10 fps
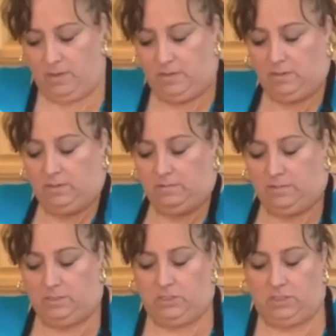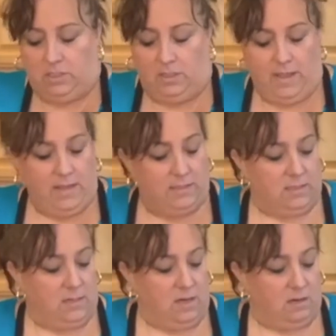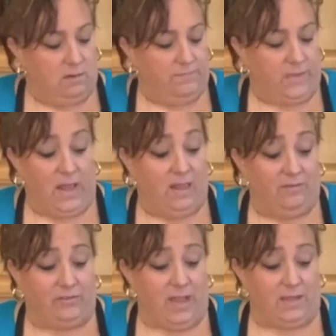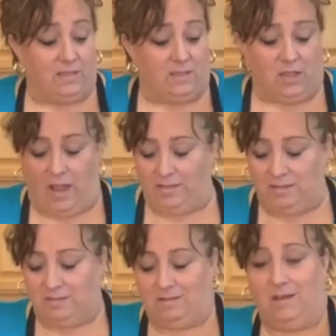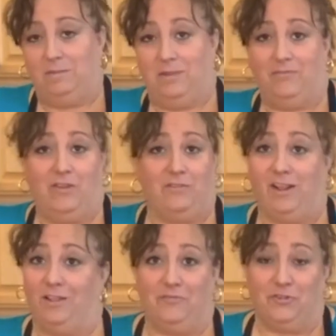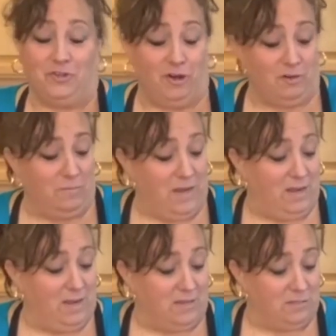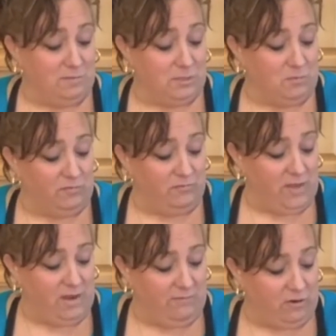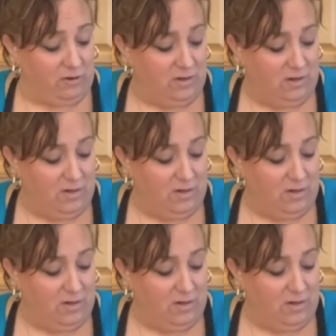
Get some of these chicken legs in here. I love legs and thighs. It's kind of my favorite. I love the dark meat. It has so much more flavor.